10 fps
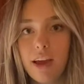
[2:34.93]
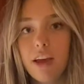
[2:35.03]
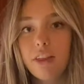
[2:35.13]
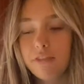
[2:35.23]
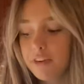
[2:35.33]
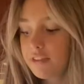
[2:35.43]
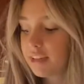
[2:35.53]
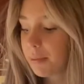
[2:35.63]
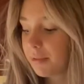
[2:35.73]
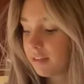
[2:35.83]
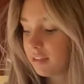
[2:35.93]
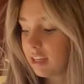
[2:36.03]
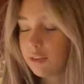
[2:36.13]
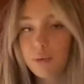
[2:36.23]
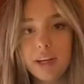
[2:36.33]
The first step is to
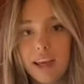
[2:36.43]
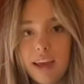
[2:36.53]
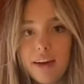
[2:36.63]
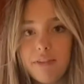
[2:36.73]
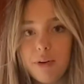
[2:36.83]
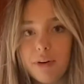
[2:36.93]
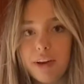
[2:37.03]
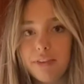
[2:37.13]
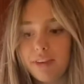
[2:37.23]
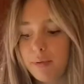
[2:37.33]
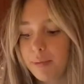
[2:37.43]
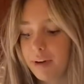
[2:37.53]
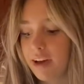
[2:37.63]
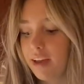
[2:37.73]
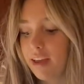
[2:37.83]
take 28 of the Oreos that we
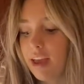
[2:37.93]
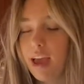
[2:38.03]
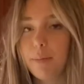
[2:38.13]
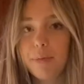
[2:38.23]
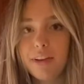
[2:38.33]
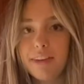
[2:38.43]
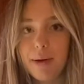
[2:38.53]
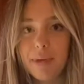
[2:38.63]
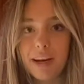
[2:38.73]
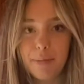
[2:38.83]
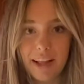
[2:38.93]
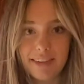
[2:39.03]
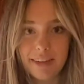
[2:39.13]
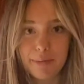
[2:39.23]
bought and put them in a plastic bag.